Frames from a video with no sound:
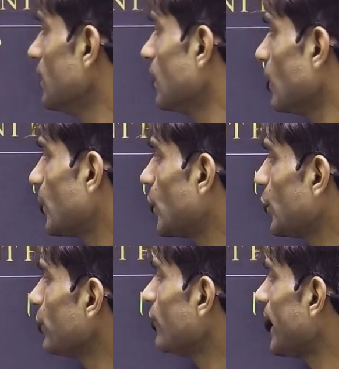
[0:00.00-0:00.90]

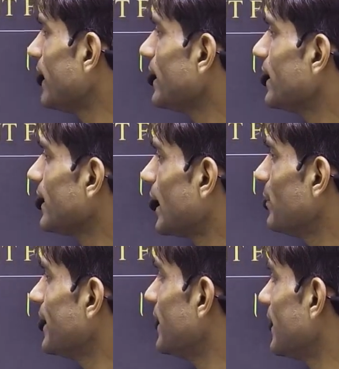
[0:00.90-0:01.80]
45 degree can
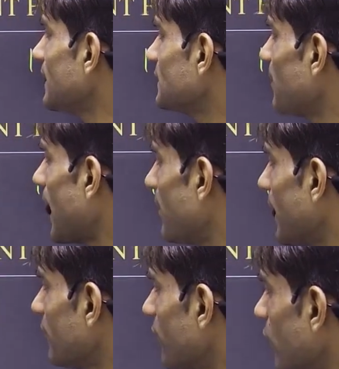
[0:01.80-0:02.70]
be written as a pi by
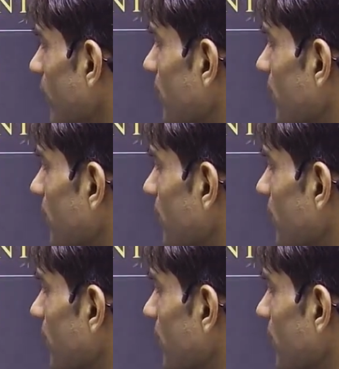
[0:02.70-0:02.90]
4.